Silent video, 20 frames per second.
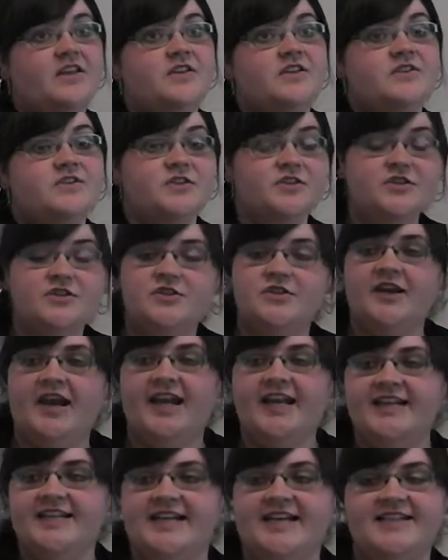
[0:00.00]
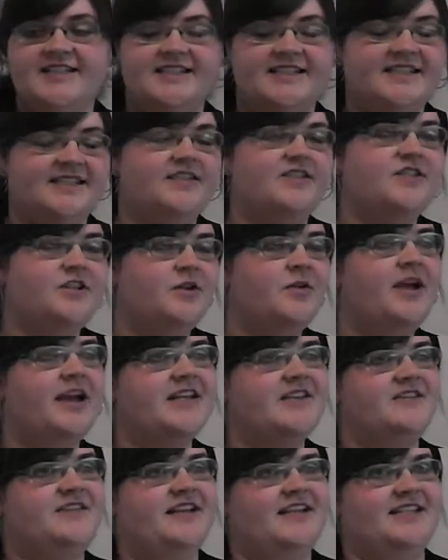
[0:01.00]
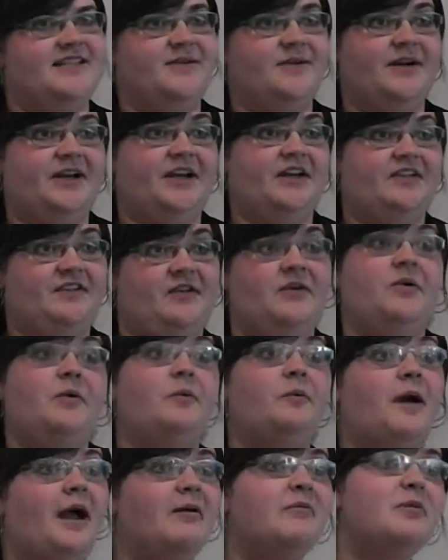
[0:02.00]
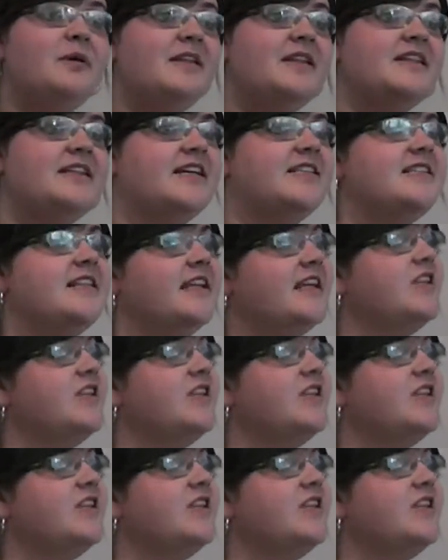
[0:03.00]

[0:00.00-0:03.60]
So there's two kinds of tests that we're going to do. One will be the test of